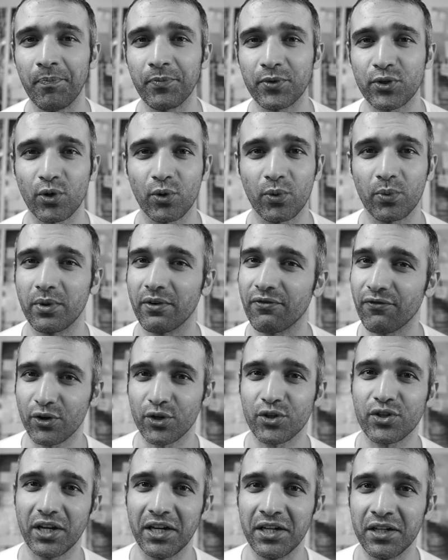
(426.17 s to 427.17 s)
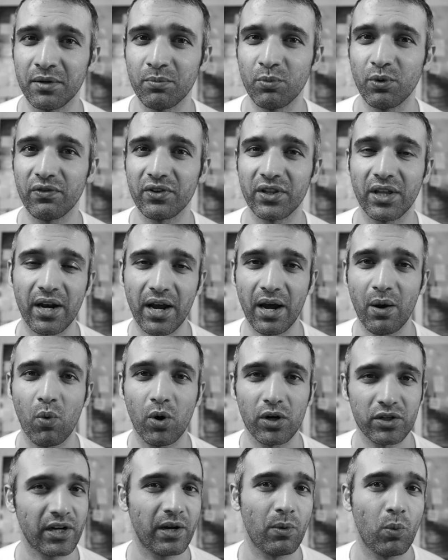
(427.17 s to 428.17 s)
So the first Indian movie that I
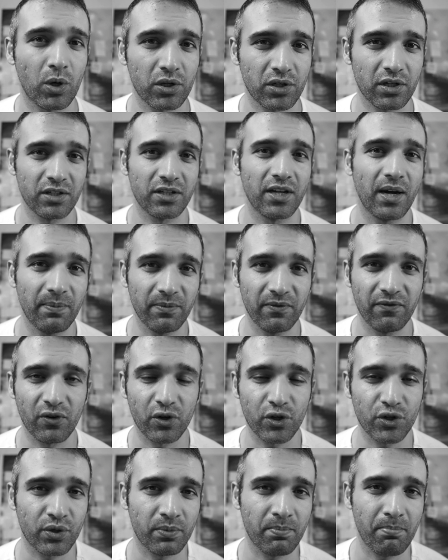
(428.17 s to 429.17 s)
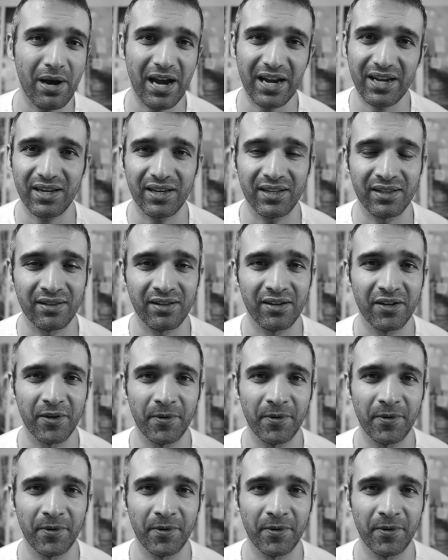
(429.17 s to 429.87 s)
watched a dubbed version back in